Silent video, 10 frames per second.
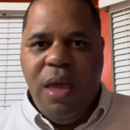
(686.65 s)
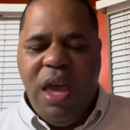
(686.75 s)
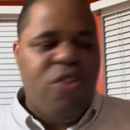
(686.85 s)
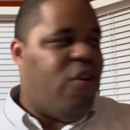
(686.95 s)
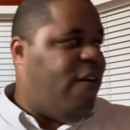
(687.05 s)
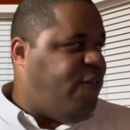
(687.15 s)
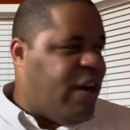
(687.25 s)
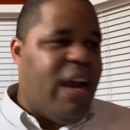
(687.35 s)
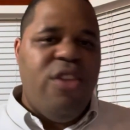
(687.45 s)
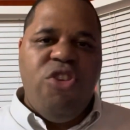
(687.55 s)
is going to
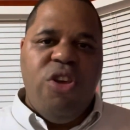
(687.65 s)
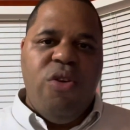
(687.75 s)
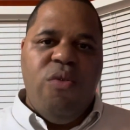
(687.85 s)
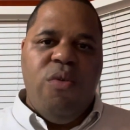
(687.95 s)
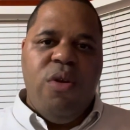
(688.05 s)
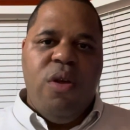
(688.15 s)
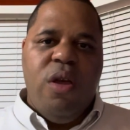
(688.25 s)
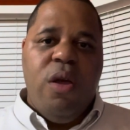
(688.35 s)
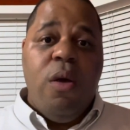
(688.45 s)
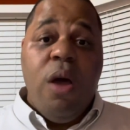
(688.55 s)
find you
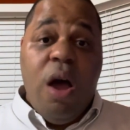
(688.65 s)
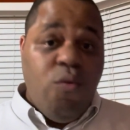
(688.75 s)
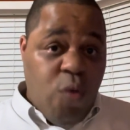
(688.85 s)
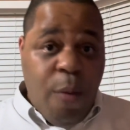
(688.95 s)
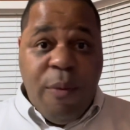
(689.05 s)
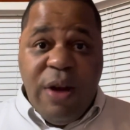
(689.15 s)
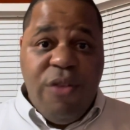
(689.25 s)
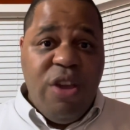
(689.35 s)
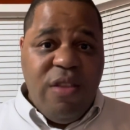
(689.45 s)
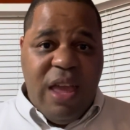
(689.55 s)
a rope
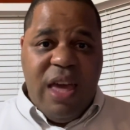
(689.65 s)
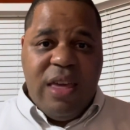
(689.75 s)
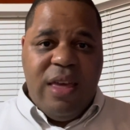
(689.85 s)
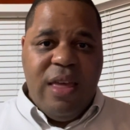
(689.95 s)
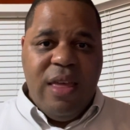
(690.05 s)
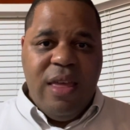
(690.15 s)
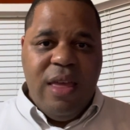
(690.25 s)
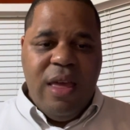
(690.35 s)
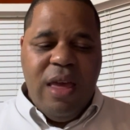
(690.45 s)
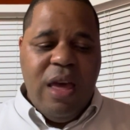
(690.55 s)
around your neck
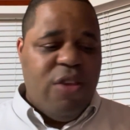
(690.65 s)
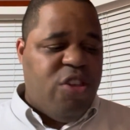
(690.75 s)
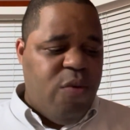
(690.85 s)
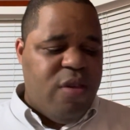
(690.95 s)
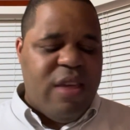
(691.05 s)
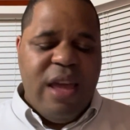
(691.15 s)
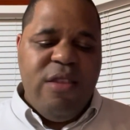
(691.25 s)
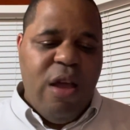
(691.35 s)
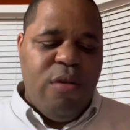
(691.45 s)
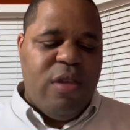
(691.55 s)
a suicide
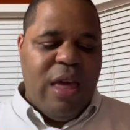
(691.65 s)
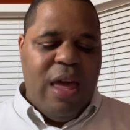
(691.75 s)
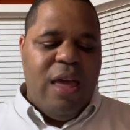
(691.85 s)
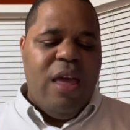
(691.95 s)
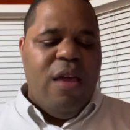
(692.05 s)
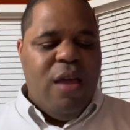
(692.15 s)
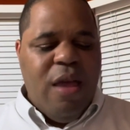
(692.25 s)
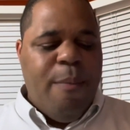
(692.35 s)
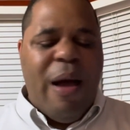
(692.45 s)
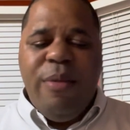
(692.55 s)
note saying,
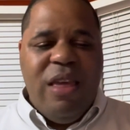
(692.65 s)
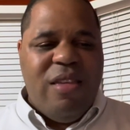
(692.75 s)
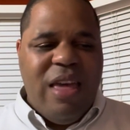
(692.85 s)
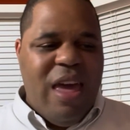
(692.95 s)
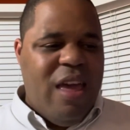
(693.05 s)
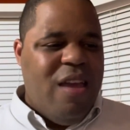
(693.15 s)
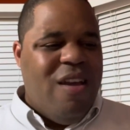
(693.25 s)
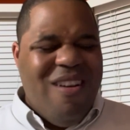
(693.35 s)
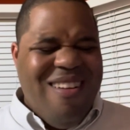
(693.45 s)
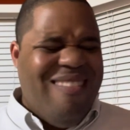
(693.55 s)
probably saying,
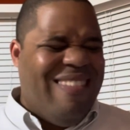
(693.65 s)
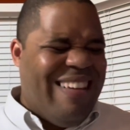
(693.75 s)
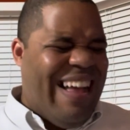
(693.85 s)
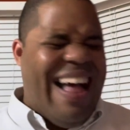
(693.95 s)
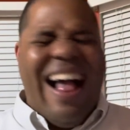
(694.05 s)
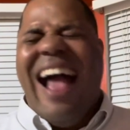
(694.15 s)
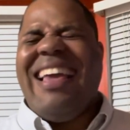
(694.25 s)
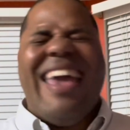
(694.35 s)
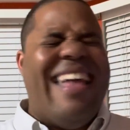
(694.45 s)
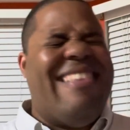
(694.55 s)
oh God,
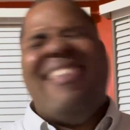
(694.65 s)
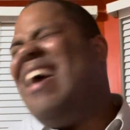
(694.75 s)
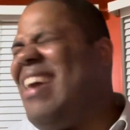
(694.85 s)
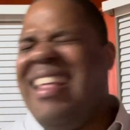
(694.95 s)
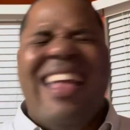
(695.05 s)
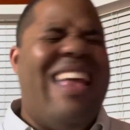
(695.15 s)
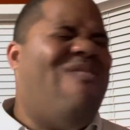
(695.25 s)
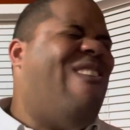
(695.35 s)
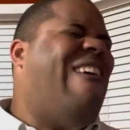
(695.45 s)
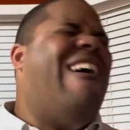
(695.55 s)
I can't take it
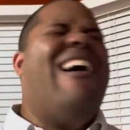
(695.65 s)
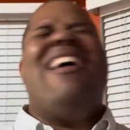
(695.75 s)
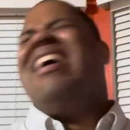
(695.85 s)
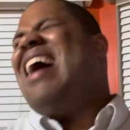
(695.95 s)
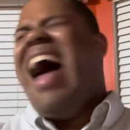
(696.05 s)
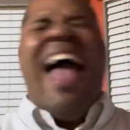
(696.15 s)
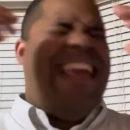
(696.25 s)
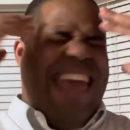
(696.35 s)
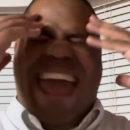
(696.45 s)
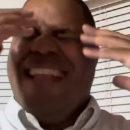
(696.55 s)
anymore. I
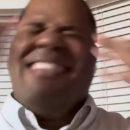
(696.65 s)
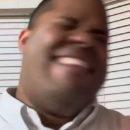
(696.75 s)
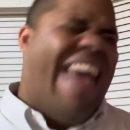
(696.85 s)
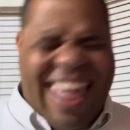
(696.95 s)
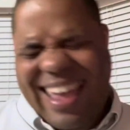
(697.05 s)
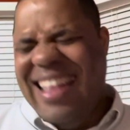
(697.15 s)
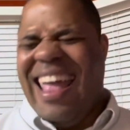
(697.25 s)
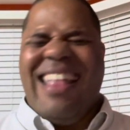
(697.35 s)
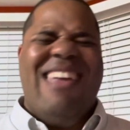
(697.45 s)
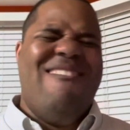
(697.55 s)
can't take it
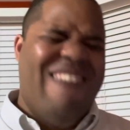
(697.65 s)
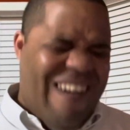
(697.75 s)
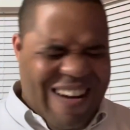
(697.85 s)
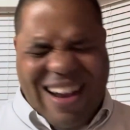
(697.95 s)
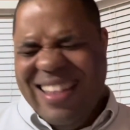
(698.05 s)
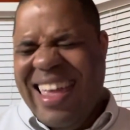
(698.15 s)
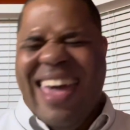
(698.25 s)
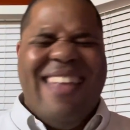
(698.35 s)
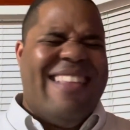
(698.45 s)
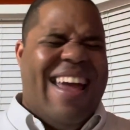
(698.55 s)
anymore.
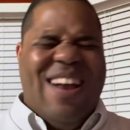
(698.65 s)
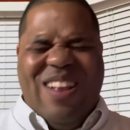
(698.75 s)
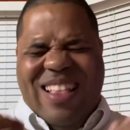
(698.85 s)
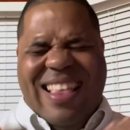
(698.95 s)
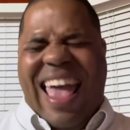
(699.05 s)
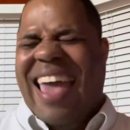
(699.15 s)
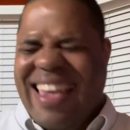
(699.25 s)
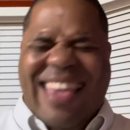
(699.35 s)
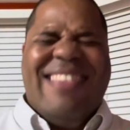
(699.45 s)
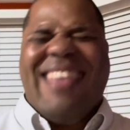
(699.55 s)

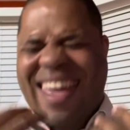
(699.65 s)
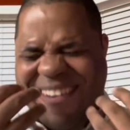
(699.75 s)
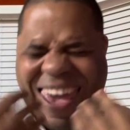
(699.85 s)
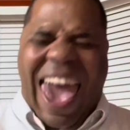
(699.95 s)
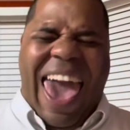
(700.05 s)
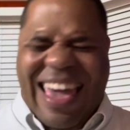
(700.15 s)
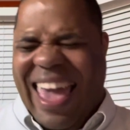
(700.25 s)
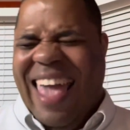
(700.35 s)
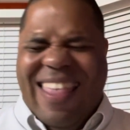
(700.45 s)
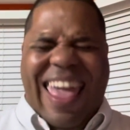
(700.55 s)
They,
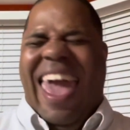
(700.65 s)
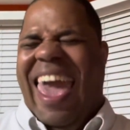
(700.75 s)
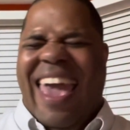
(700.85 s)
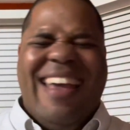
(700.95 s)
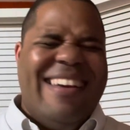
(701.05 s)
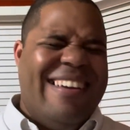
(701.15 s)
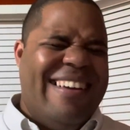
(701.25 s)
they, they,